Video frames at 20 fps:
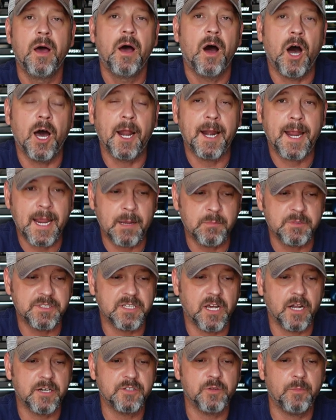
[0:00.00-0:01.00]
on
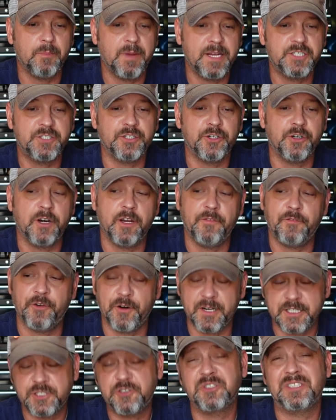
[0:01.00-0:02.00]
Amazon. So make sure if you're
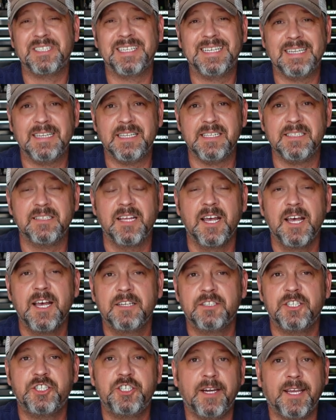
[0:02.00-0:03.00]
interested in this
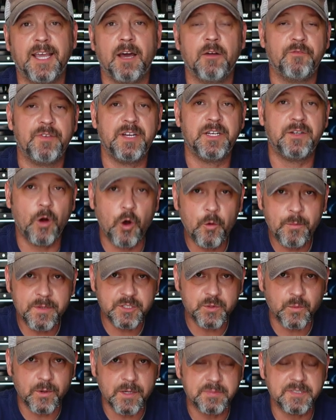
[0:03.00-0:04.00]
to check out
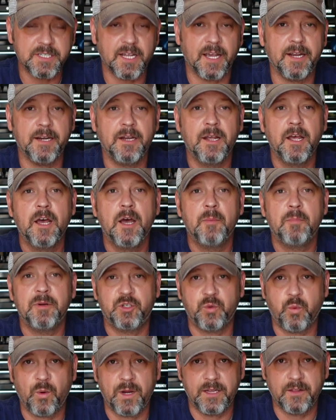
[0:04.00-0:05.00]
VTOMAN's website
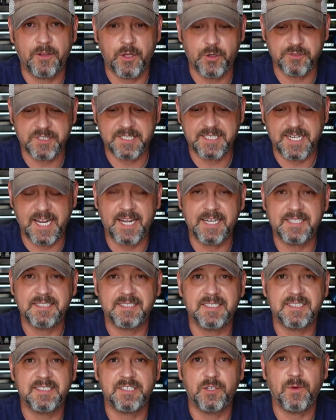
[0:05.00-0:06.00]
between those dates
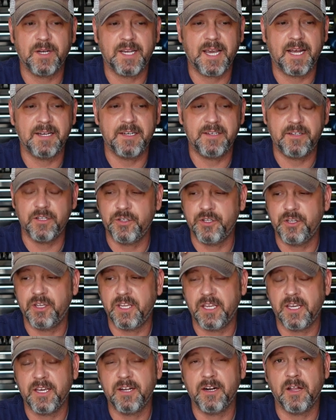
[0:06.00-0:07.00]
to see what kind of deal you
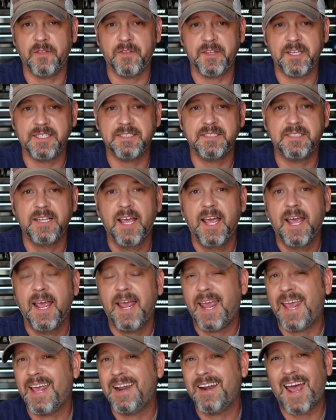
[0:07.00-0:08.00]
can get on these.
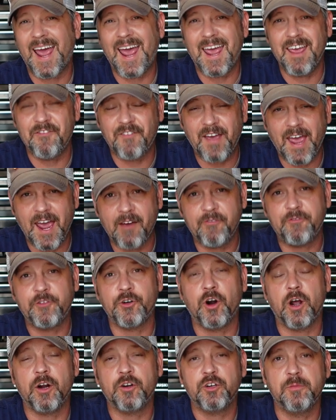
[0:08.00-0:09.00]
And if
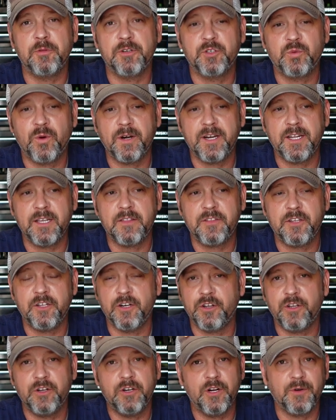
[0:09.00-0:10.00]
after October 20th, you
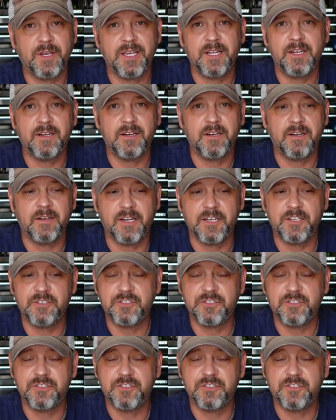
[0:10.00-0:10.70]
know, you don't get it and you